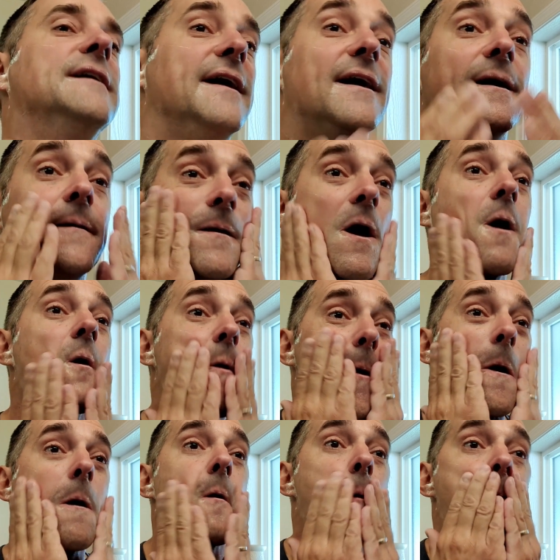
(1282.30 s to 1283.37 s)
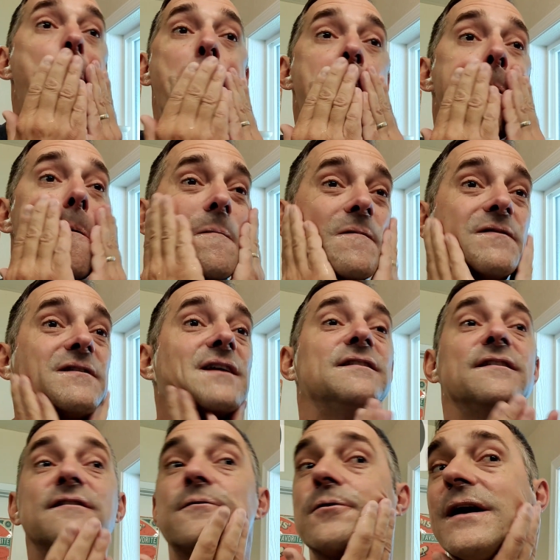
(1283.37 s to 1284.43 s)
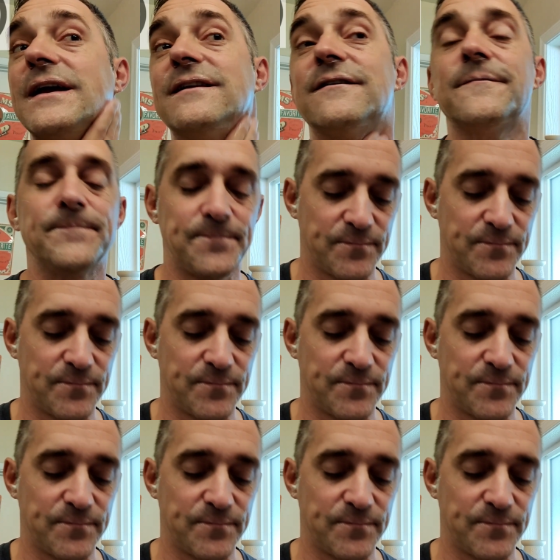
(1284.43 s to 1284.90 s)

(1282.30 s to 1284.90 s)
Yeah, this is great.